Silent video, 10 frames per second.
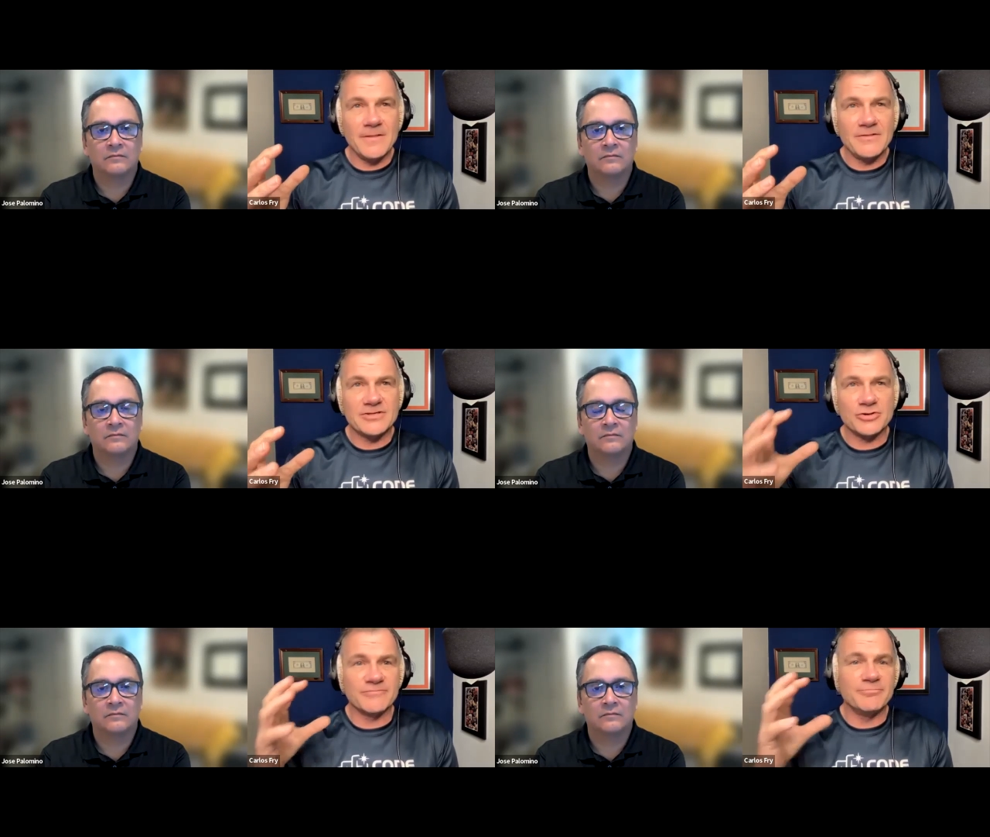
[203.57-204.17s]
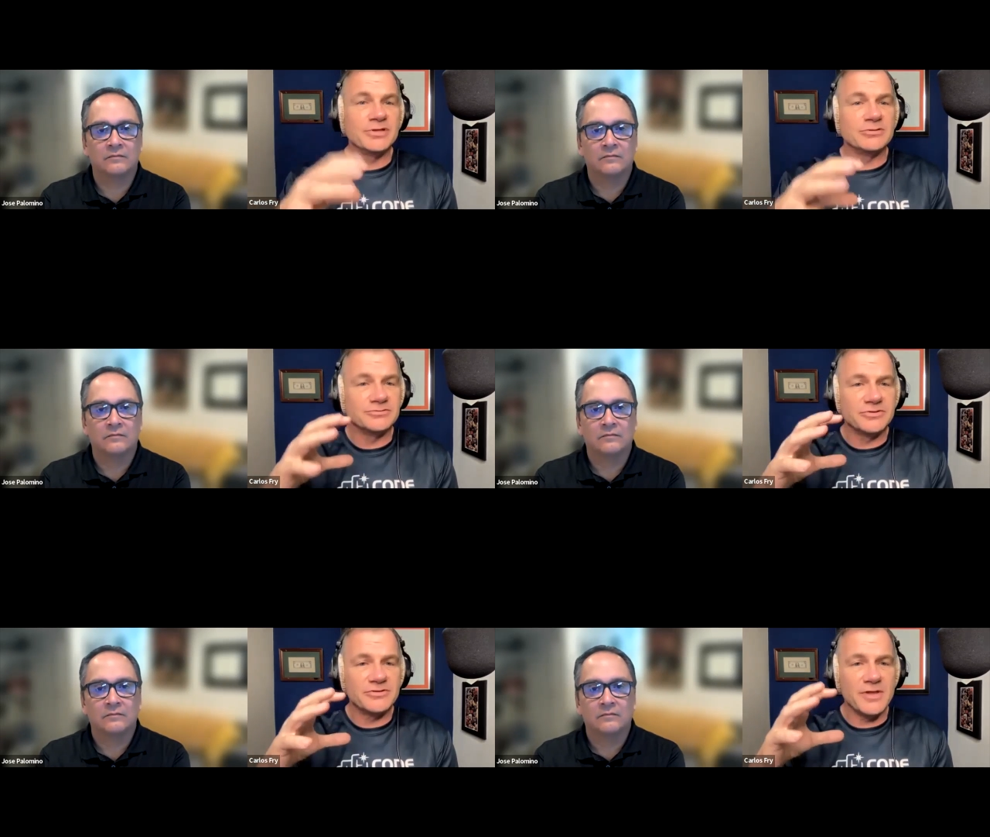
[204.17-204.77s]
Speaker 1: They sort of
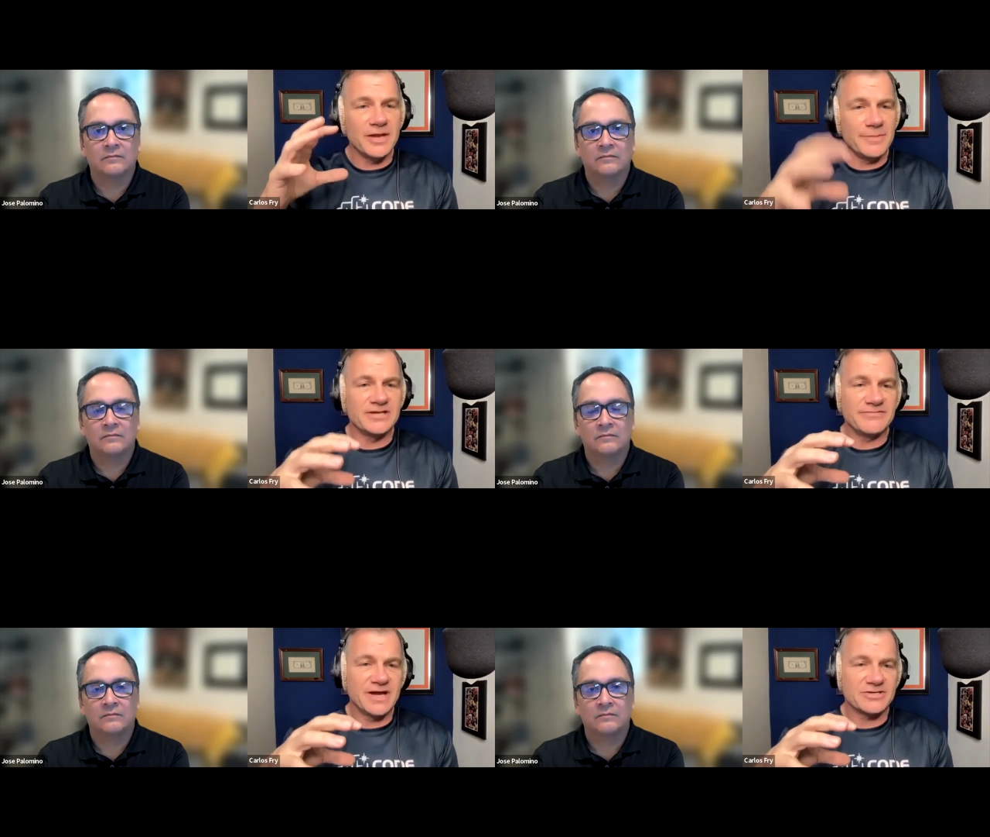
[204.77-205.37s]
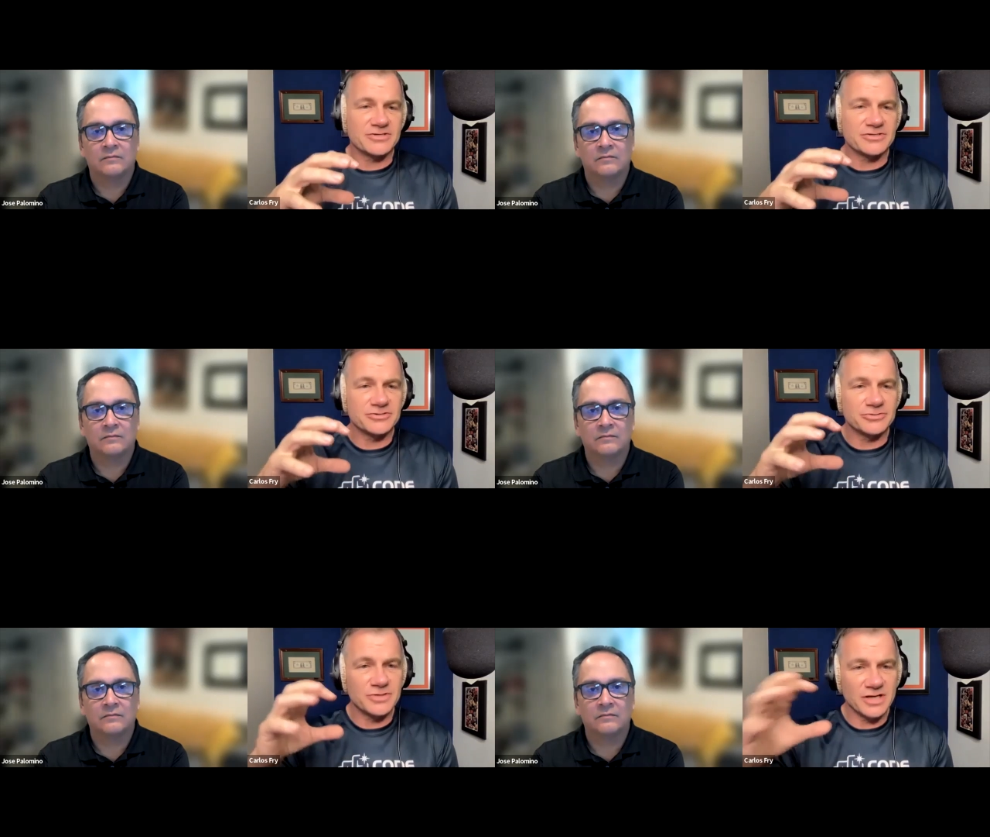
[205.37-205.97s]
build and manufacture
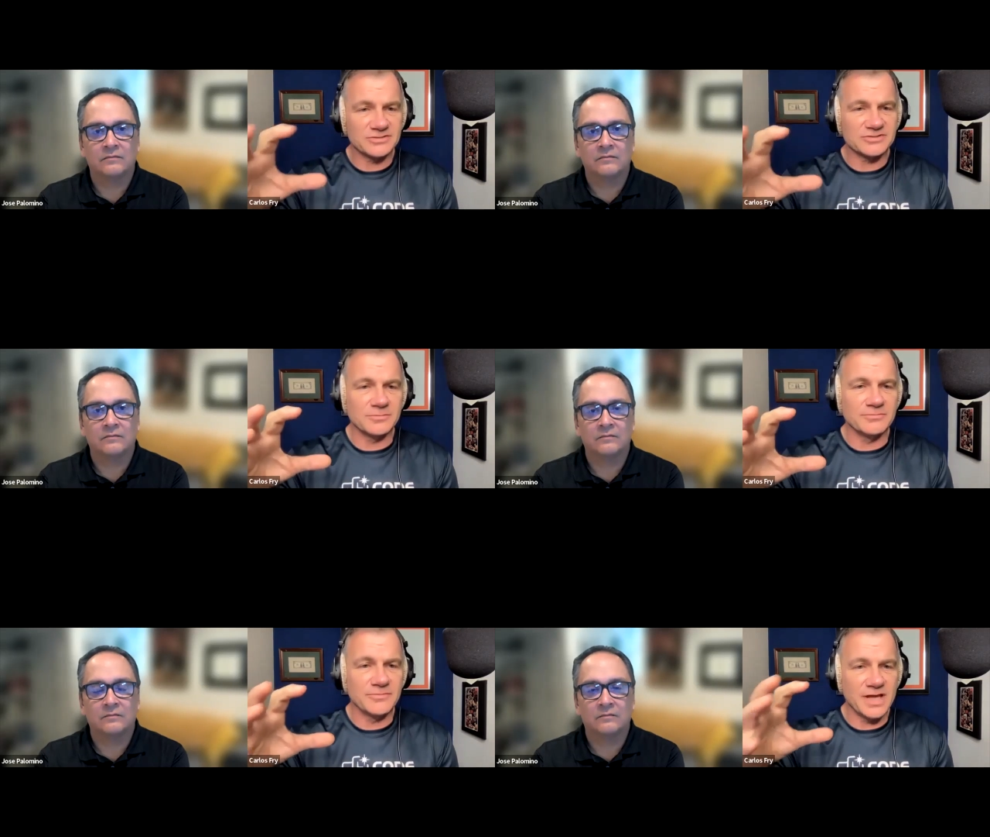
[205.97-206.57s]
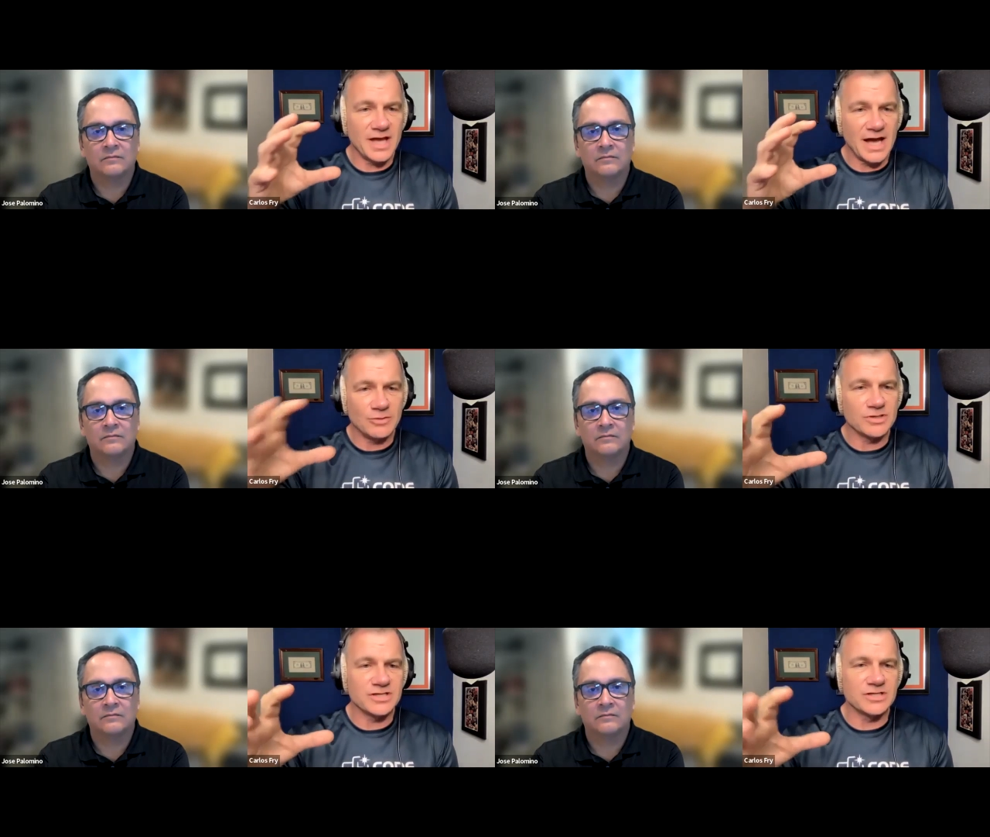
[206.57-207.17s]
to custom
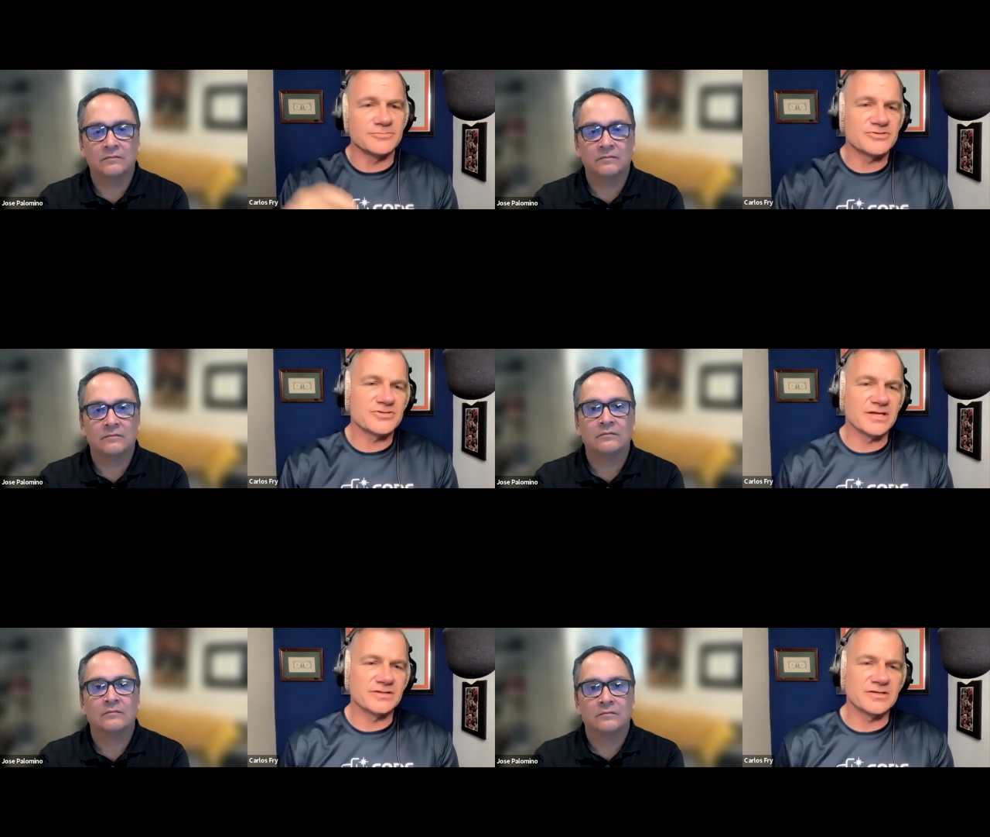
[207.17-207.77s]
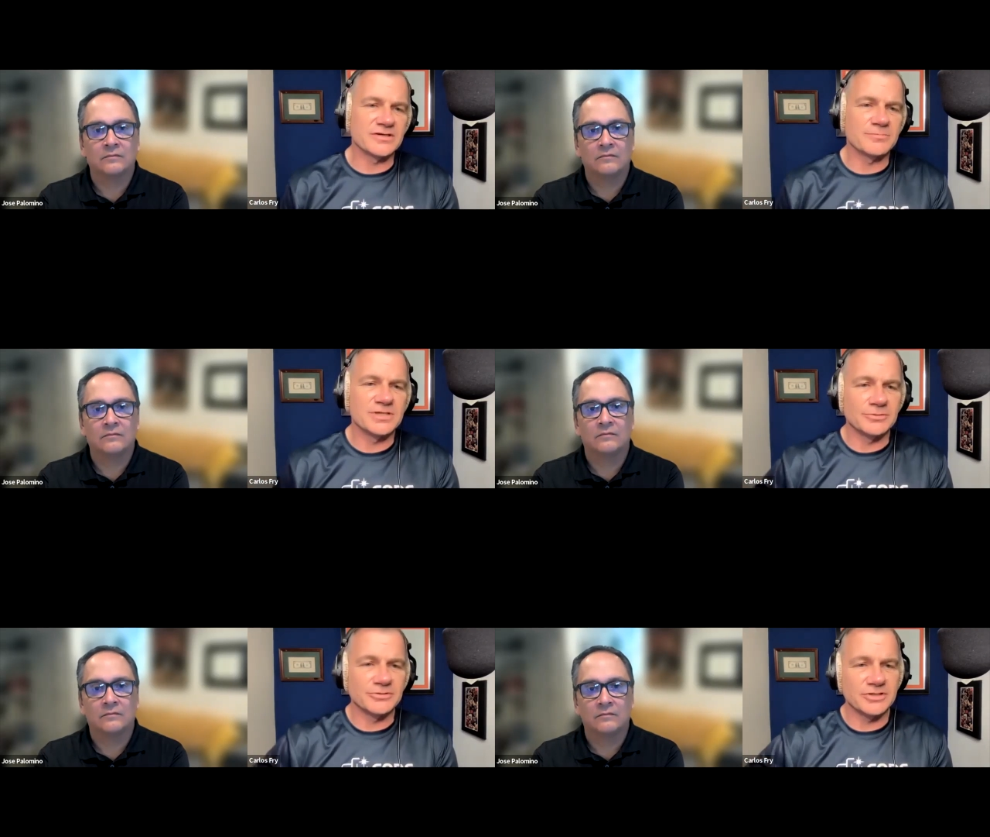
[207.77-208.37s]
outcomes that
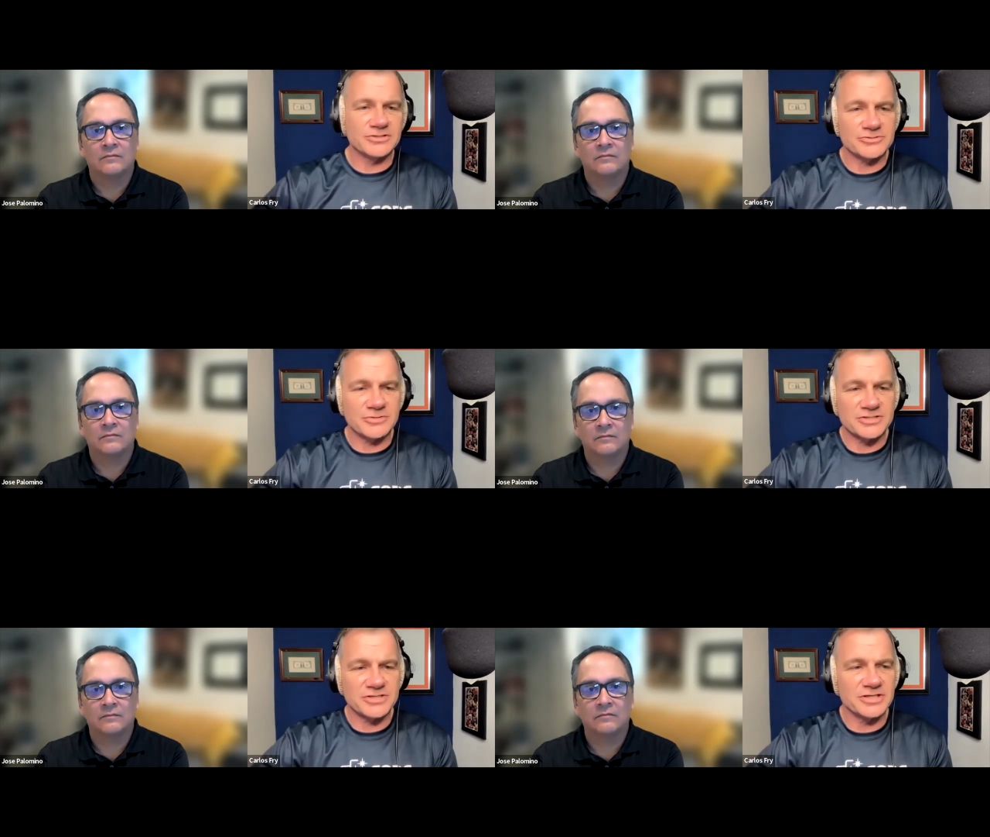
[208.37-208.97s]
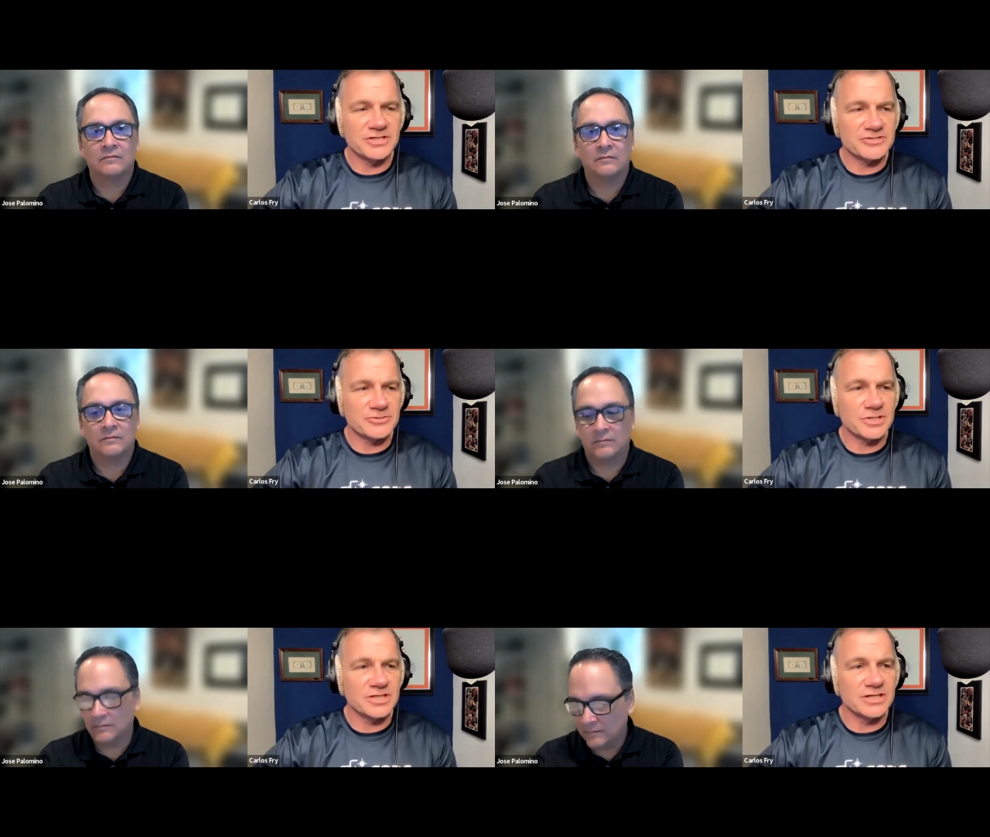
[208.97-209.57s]
people in the construction
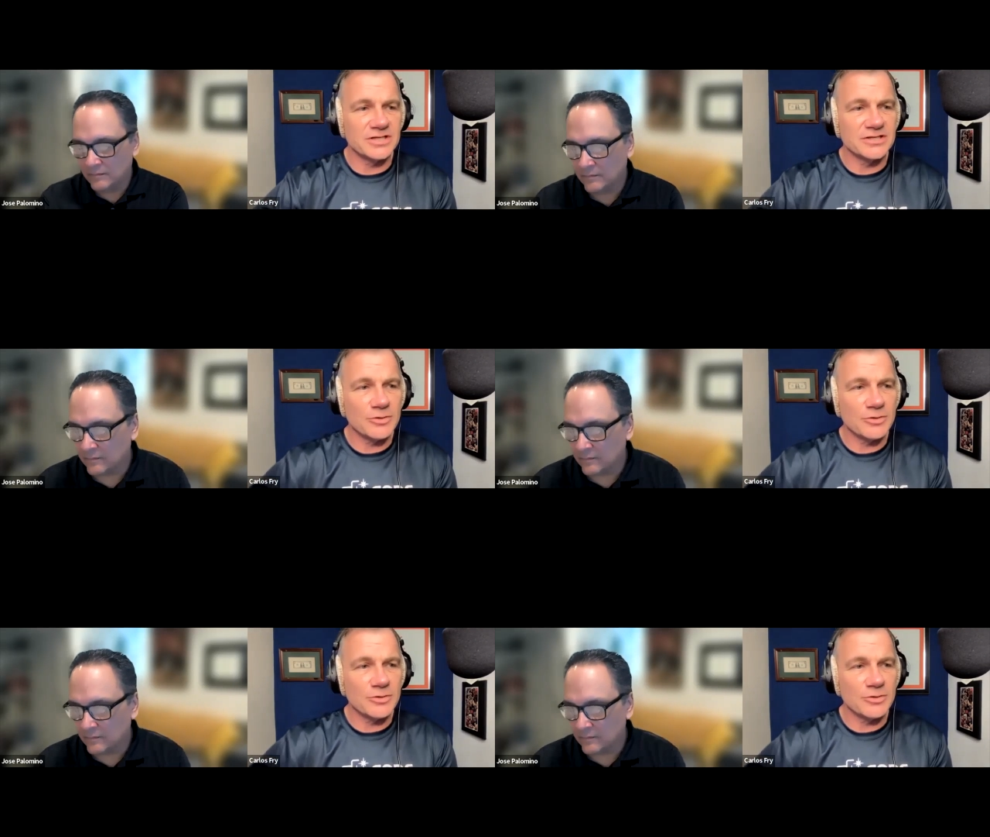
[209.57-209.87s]
industry need. And they